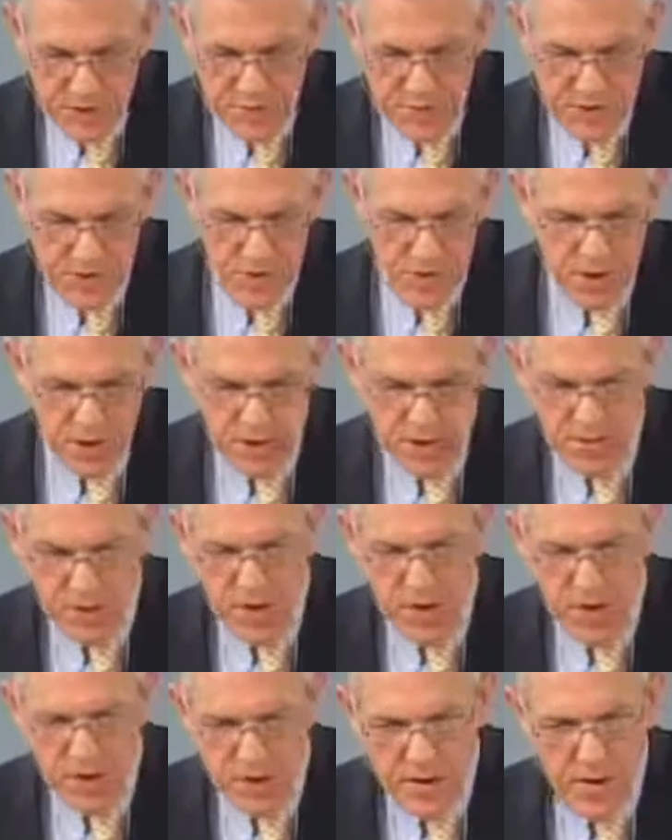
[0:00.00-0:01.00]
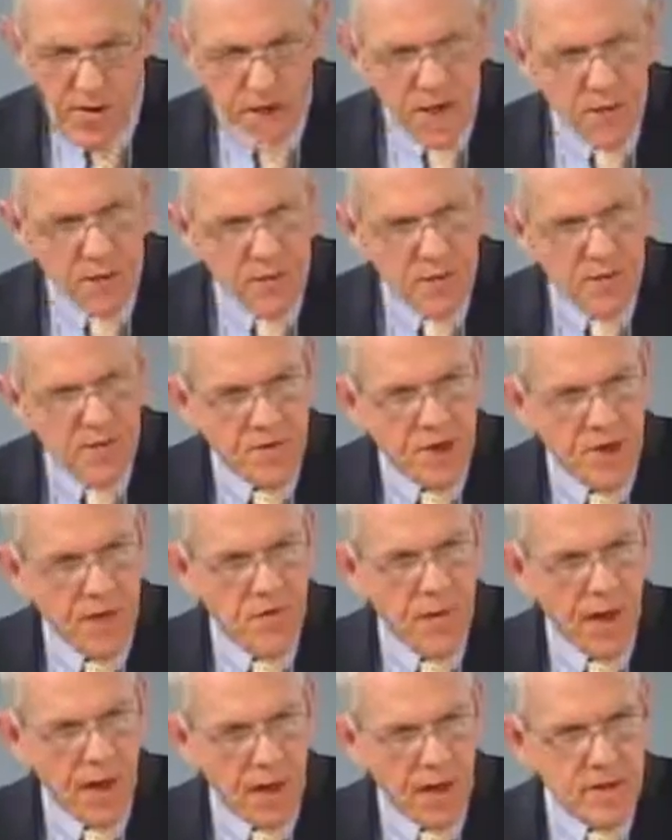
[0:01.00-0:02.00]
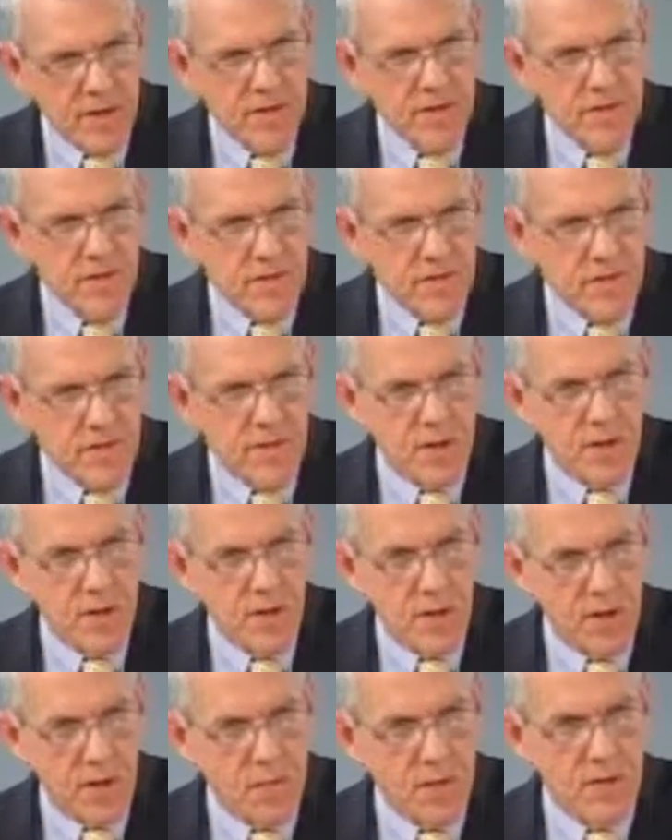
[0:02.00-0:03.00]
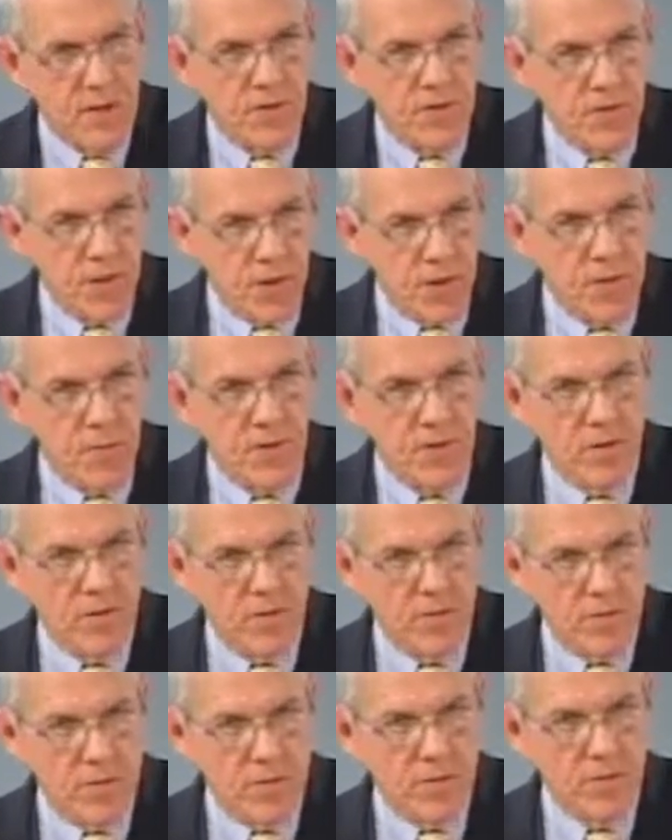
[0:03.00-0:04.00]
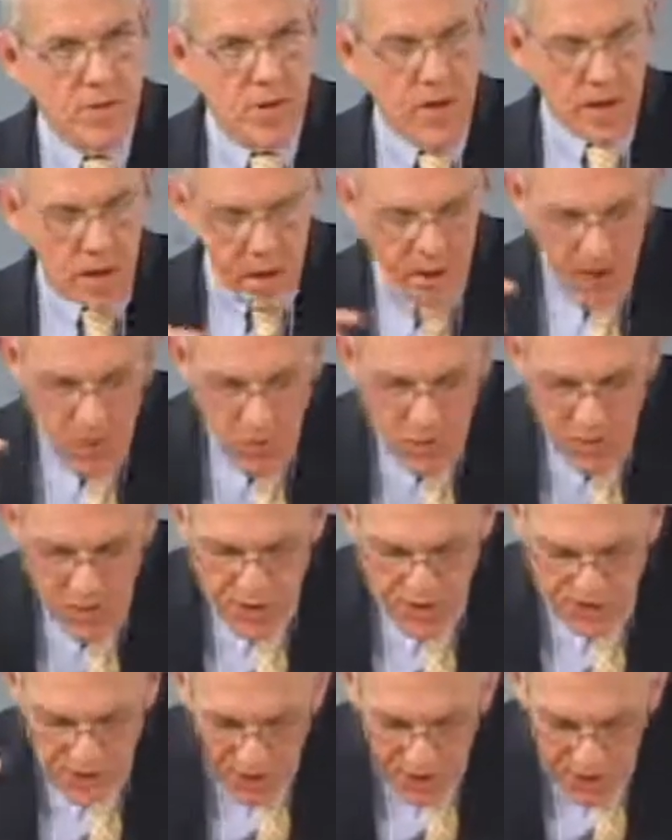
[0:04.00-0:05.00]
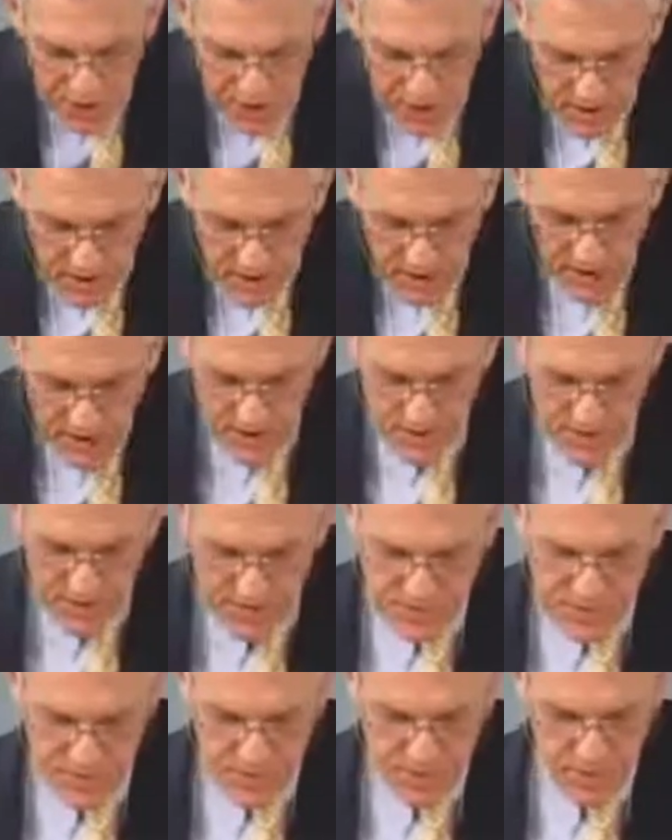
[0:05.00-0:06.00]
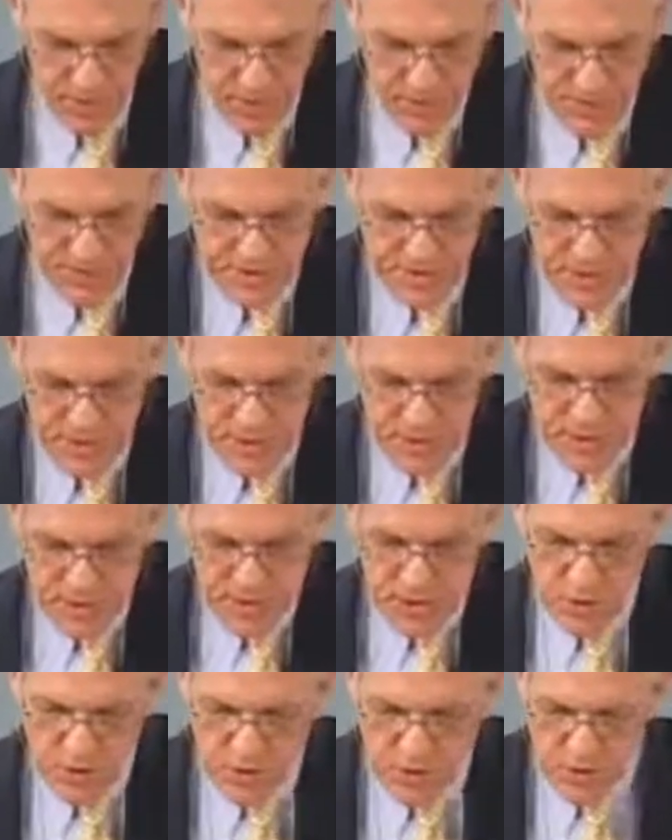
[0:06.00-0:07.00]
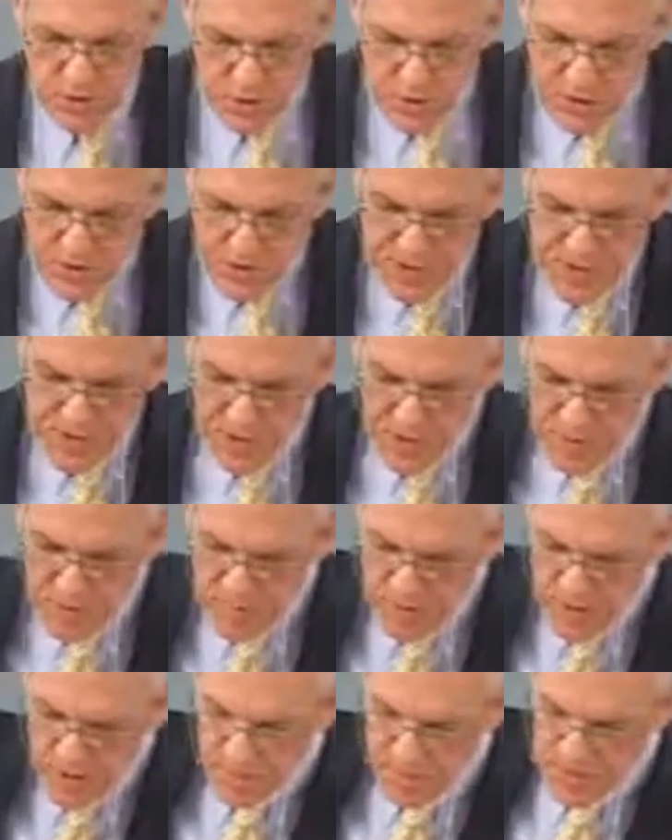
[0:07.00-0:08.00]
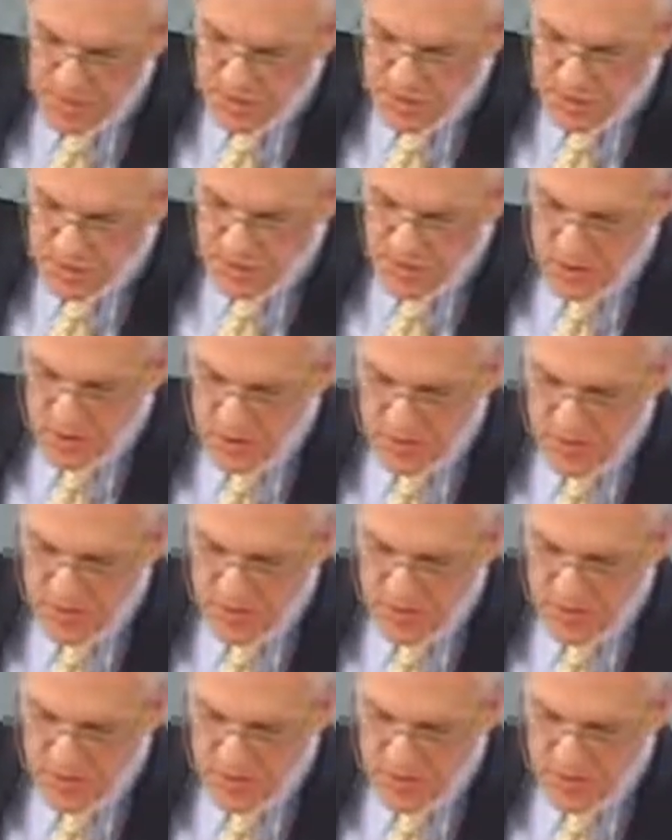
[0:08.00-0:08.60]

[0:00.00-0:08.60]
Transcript: sort of negative feedbacks that keep it stable. And I would start thinking in these terms. So, two distinct metaphysical